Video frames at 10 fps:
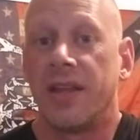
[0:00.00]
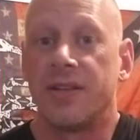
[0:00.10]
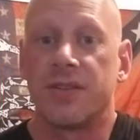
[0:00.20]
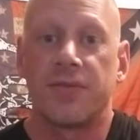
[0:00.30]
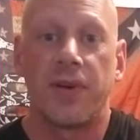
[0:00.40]
They
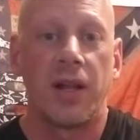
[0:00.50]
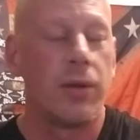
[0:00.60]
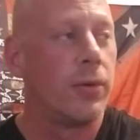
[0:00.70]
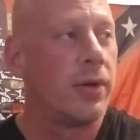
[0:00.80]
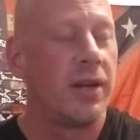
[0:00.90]
just
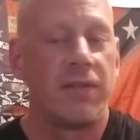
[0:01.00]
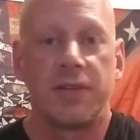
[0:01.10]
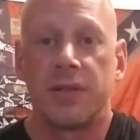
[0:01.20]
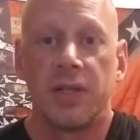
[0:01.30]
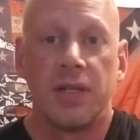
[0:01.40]
follow
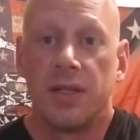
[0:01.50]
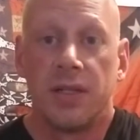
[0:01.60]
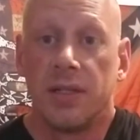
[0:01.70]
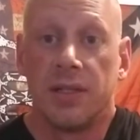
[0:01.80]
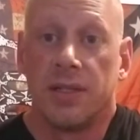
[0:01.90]
whatever
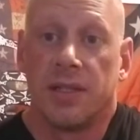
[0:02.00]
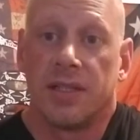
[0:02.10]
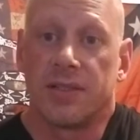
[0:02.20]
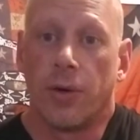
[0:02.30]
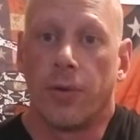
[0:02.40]

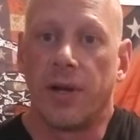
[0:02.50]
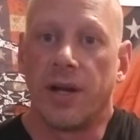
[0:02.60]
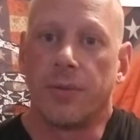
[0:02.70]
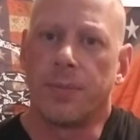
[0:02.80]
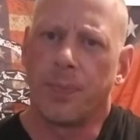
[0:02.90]
is going
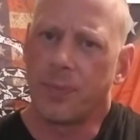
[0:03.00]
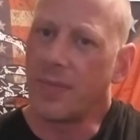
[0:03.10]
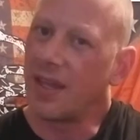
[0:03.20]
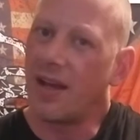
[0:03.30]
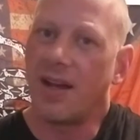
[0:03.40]
on.
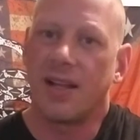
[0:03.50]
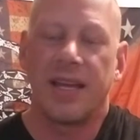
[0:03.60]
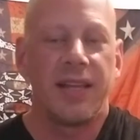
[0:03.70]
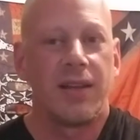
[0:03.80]
God, I hate